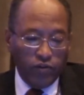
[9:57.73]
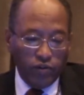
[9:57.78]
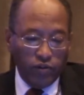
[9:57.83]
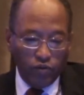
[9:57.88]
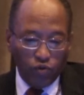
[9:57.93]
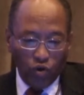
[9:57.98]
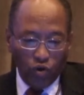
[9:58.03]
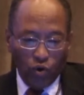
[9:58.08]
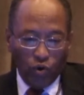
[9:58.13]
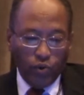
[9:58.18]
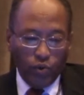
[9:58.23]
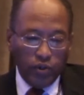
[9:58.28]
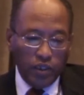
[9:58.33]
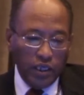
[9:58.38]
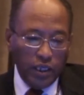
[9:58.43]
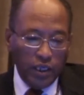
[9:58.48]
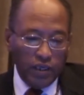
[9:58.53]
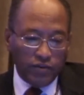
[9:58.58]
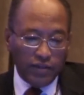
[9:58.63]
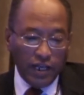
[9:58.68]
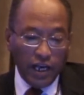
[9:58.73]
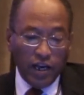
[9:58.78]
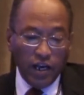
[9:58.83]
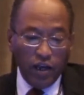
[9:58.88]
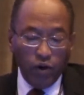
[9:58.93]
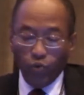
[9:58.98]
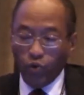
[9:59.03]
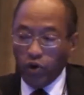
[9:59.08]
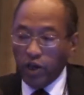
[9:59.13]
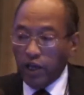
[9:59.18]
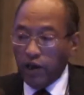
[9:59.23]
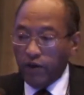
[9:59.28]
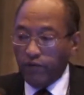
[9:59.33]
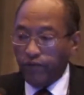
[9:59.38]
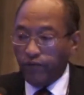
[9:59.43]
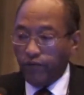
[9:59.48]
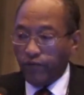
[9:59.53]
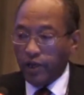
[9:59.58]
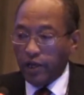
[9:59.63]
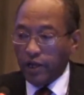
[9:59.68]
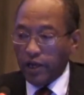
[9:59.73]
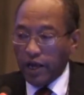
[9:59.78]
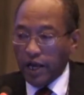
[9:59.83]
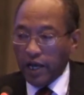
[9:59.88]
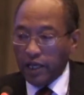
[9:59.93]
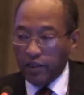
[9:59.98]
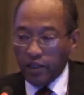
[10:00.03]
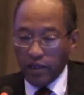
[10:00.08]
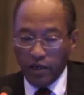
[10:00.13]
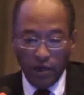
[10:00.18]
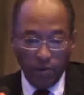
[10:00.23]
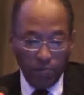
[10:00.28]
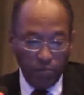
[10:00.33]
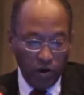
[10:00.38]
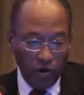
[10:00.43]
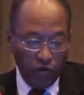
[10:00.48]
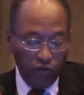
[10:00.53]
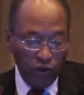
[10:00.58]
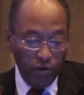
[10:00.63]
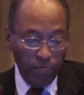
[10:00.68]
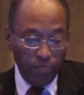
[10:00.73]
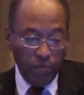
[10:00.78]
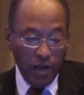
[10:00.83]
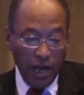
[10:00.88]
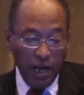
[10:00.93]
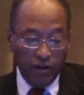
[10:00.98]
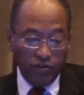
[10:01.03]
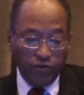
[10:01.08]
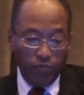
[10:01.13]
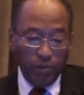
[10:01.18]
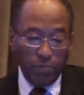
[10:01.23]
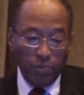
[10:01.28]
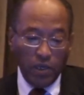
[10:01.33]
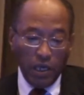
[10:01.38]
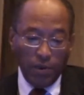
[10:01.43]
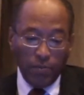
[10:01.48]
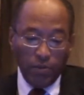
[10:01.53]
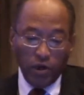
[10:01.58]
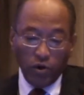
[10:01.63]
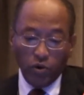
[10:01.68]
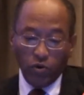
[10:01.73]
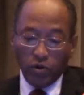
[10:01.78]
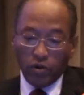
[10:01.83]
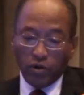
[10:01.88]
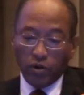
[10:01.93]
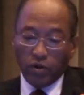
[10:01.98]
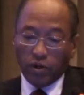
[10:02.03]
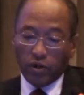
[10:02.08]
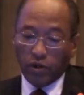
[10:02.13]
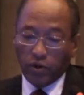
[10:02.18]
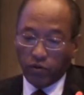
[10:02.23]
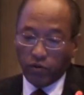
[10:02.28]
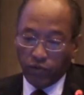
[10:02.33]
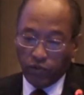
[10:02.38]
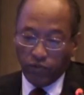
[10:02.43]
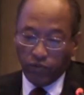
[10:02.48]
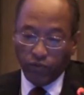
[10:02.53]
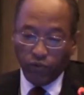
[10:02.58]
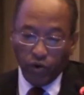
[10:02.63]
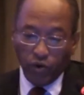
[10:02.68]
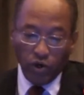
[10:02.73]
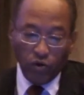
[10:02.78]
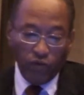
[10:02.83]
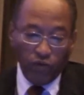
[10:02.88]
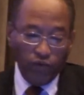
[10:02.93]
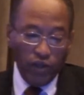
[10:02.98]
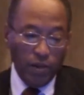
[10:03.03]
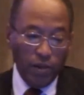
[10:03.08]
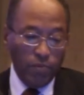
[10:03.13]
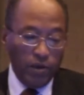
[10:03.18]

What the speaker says: So the second wave had a number of impacts. Maybe among one of them